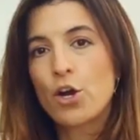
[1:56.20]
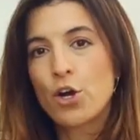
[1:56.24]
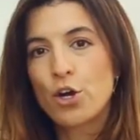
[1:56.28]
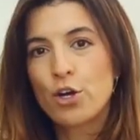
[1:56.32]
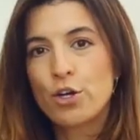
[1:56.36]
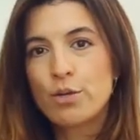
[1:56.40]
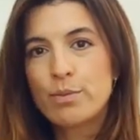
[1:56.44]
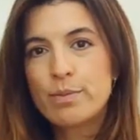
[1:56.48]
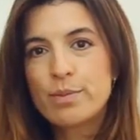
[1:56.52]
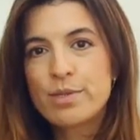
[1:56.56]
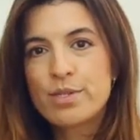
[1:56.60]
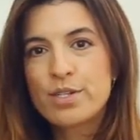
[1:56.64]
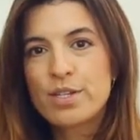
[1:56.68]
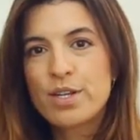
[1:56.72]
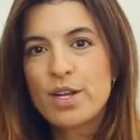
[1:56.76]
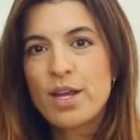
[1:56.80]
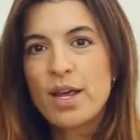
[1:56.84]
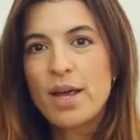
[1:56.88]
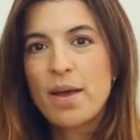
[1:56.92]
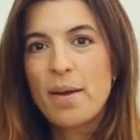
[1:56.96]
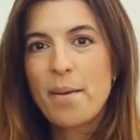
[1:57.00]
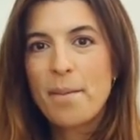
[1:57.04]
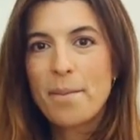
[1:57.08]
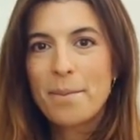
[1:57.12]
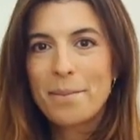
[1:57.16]
herbs,
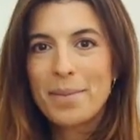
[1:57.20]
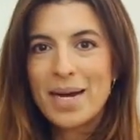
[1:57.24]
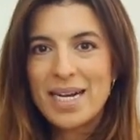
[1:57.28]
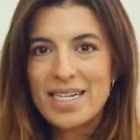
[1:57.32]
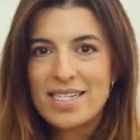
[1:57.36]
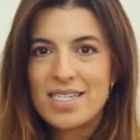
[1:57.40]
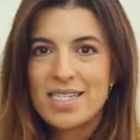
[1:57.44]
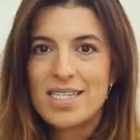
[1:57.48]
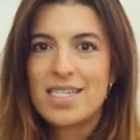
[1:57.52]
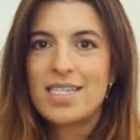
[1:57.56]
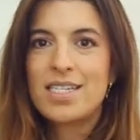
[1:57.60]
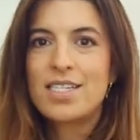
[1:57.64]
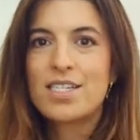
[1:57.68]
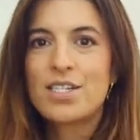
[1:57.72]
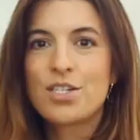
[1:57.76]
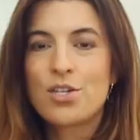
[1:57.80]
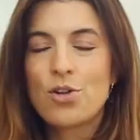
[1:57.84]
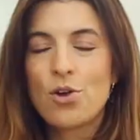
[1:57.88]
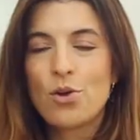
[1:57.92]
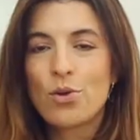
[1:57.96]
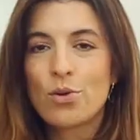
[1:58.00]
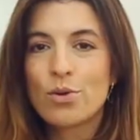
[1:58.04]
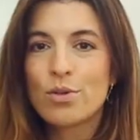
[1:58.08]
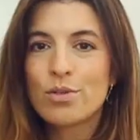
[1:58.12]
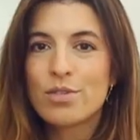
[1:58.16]
my sea
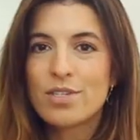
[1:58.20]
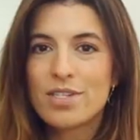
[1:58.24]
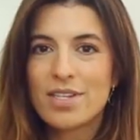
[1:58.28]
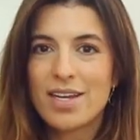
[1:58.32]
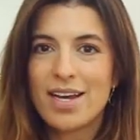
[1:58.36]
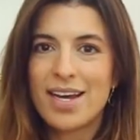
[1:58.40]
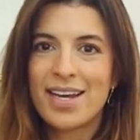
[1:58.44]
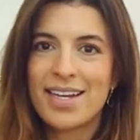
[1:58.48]
salt,